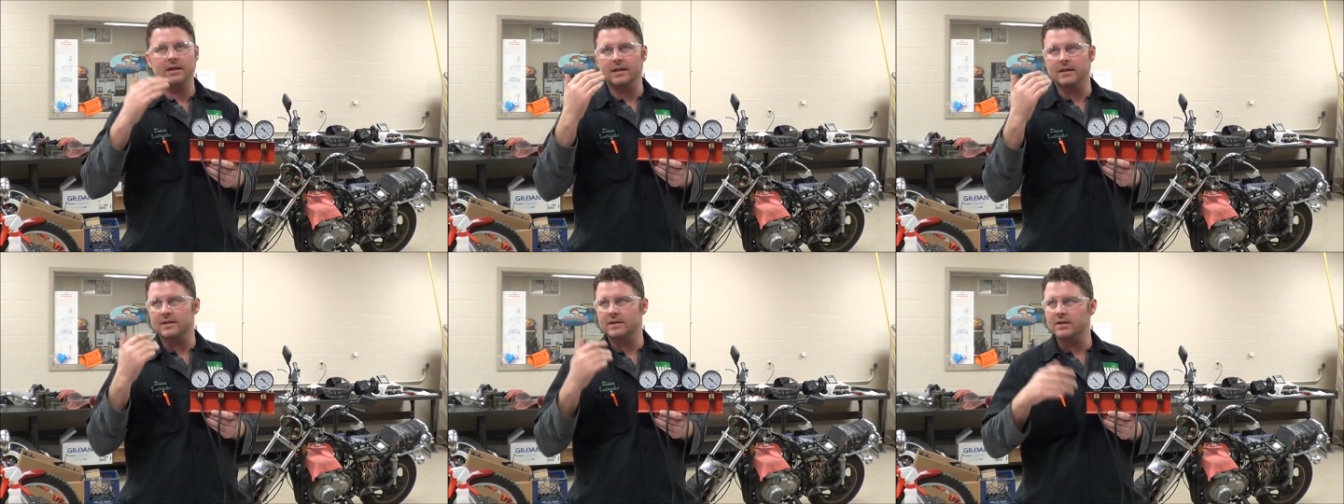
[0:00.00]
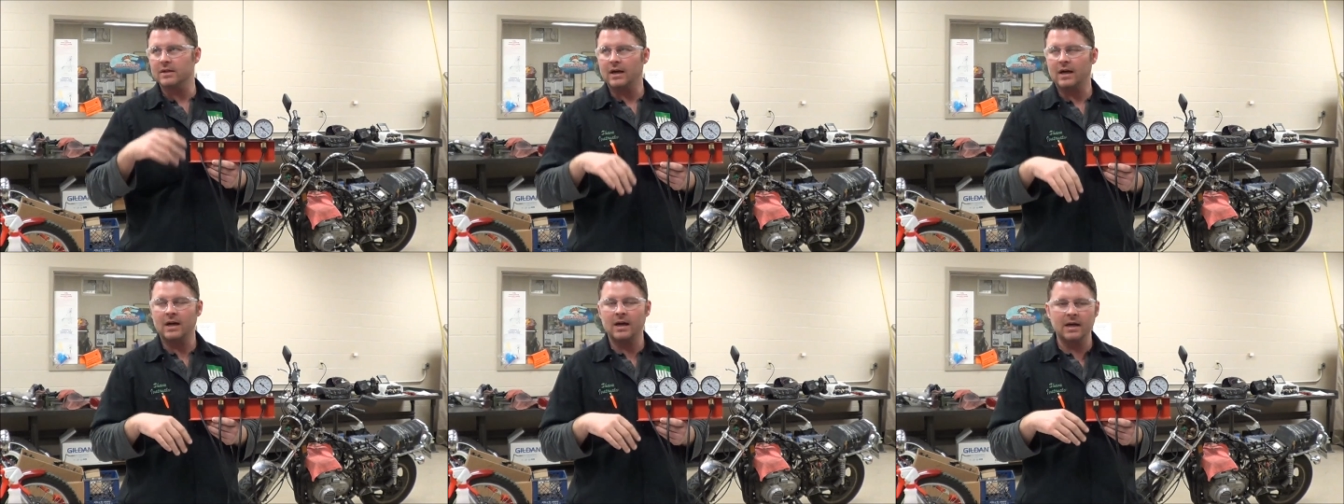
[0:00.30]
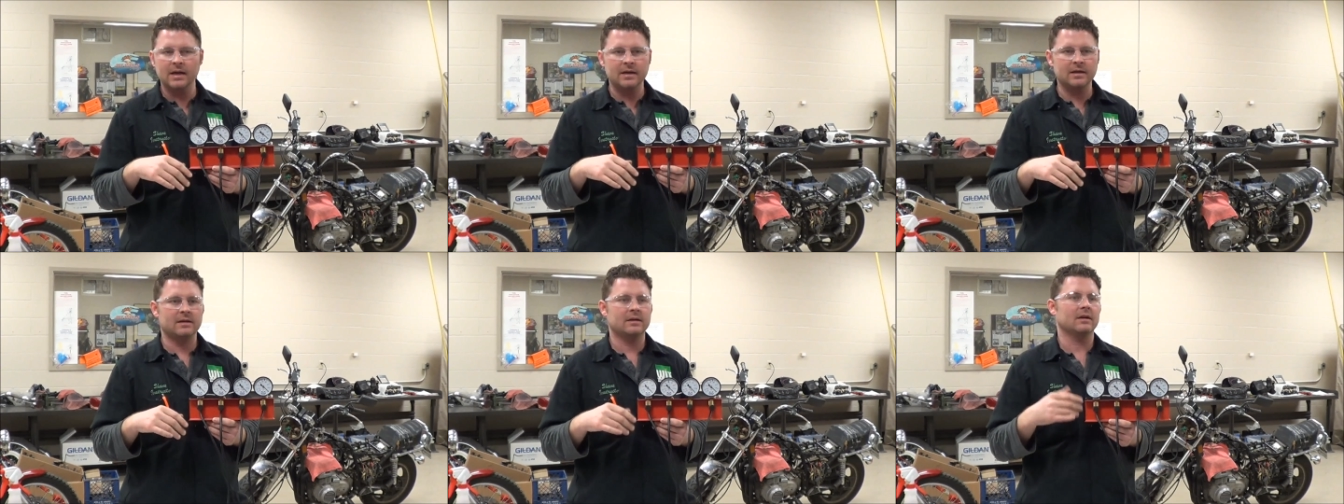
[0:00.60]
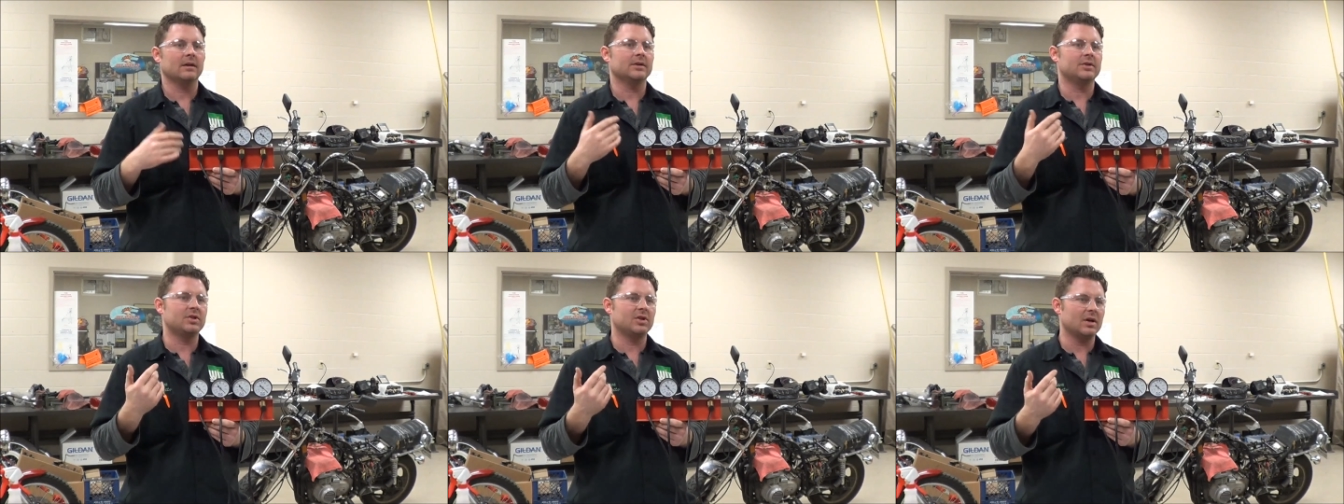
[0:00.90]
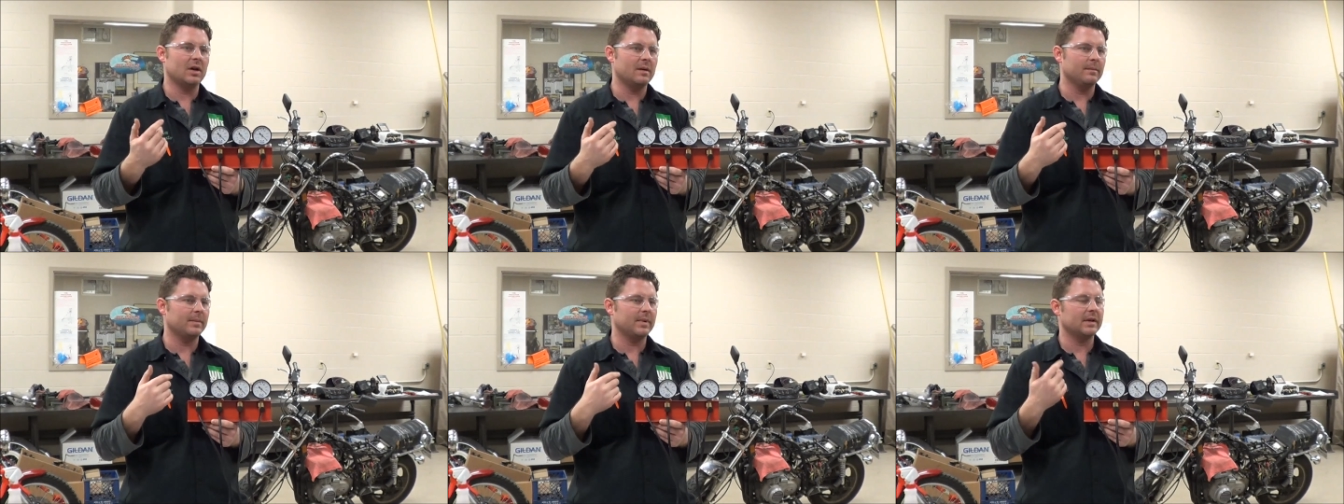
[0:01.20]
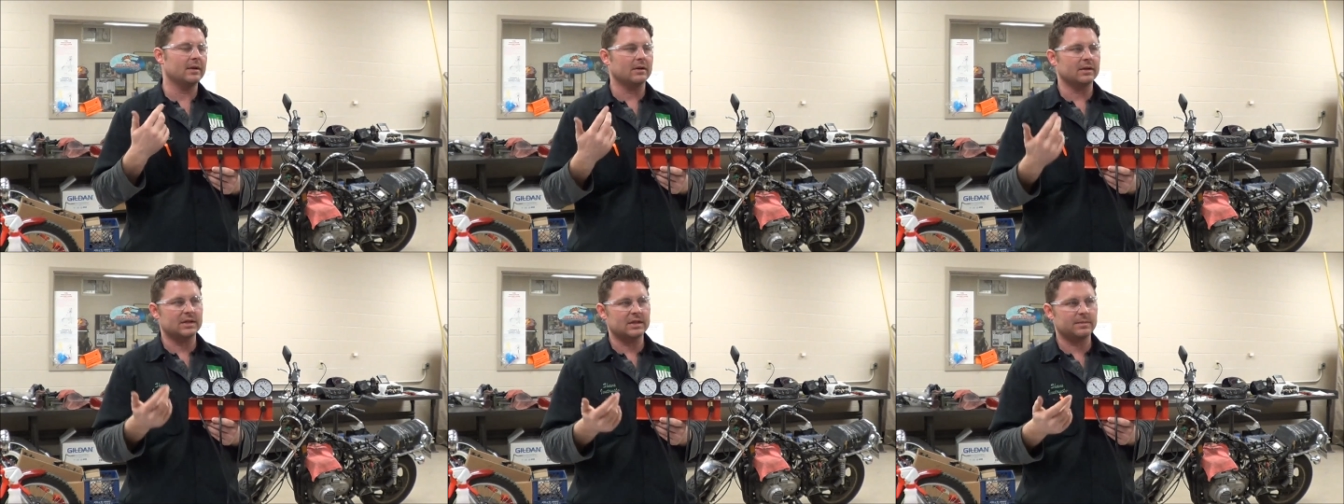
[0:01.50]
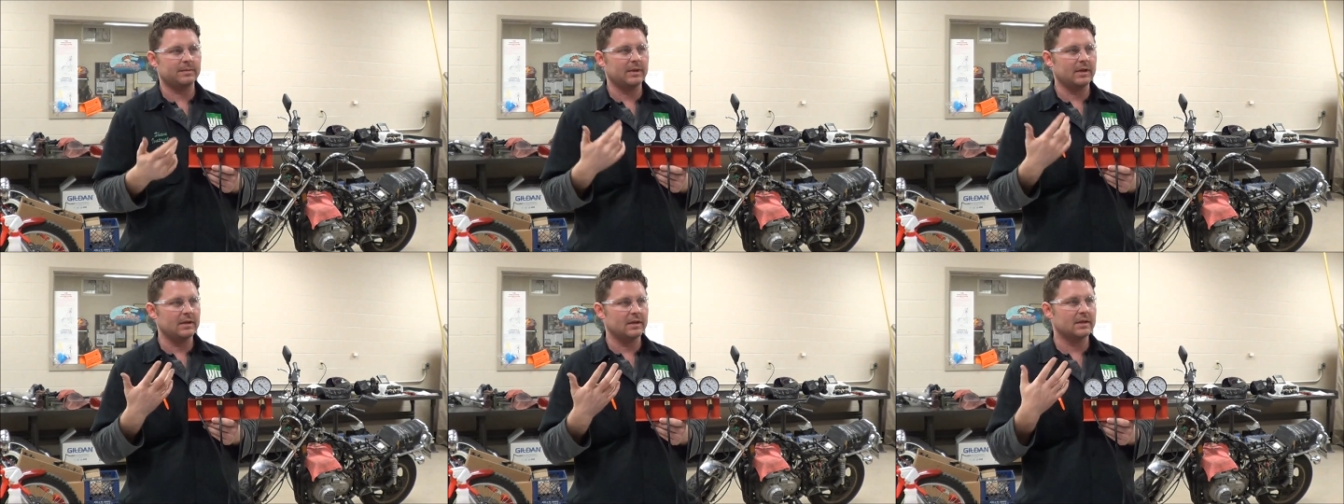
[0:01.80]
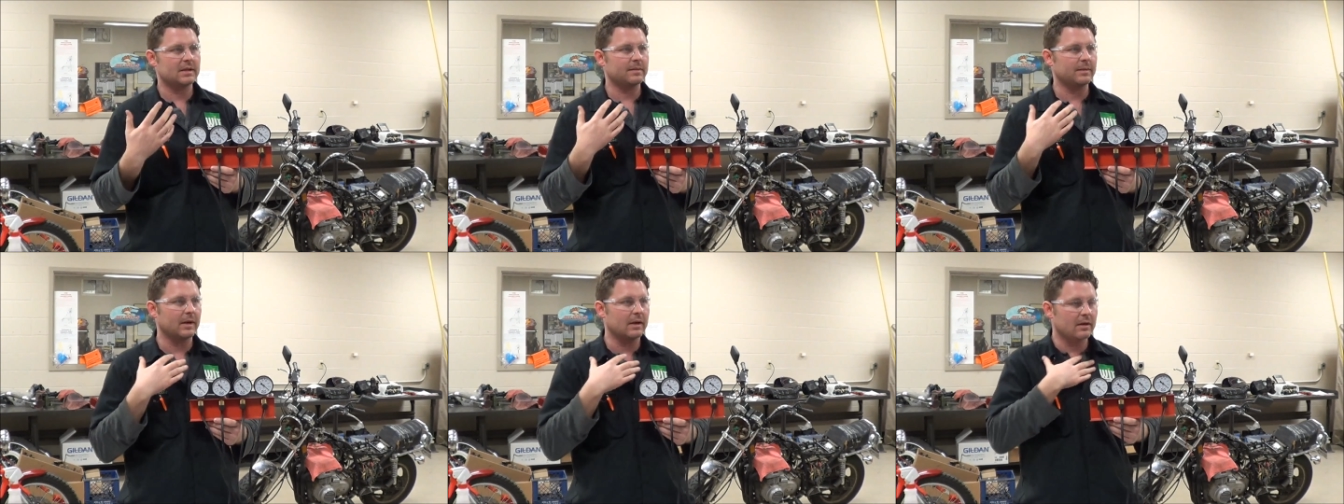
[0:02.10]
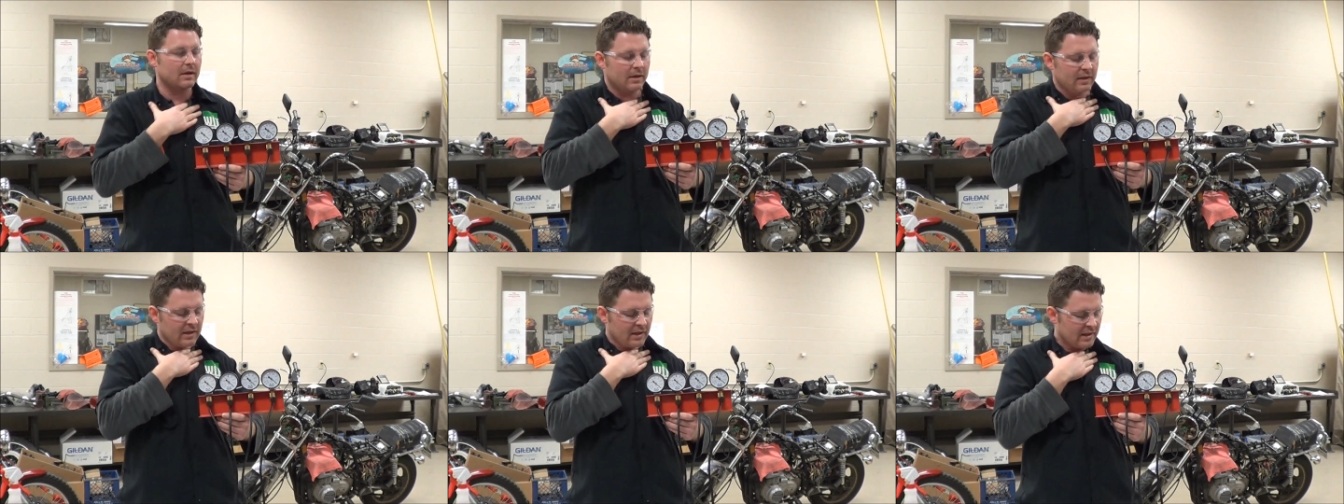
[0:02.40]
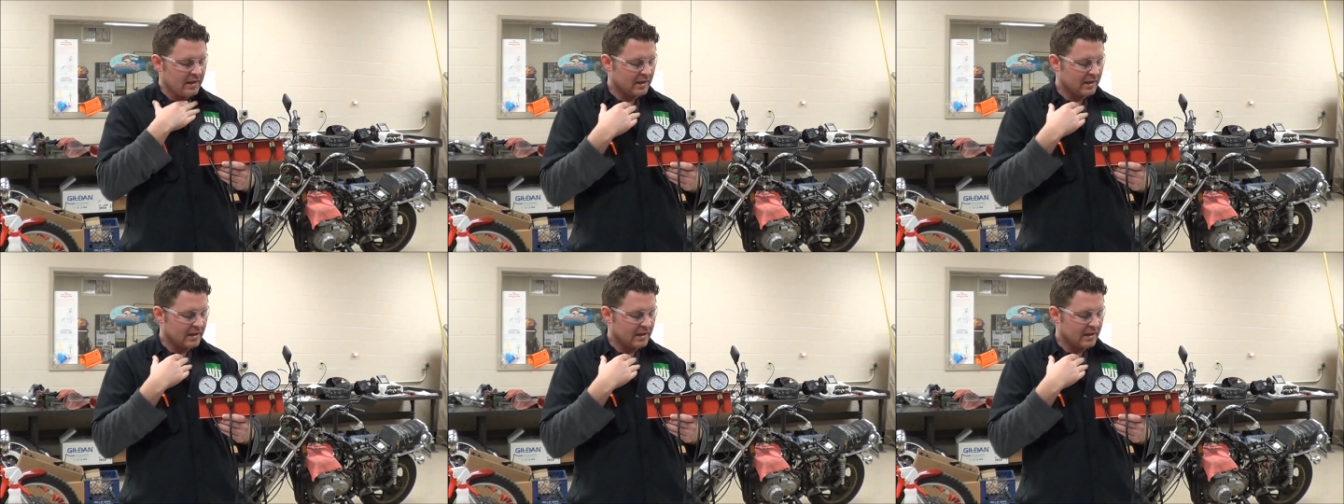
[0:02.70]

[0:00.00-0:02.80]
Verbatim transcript: it's hunting or jumping or spitting and sputtering,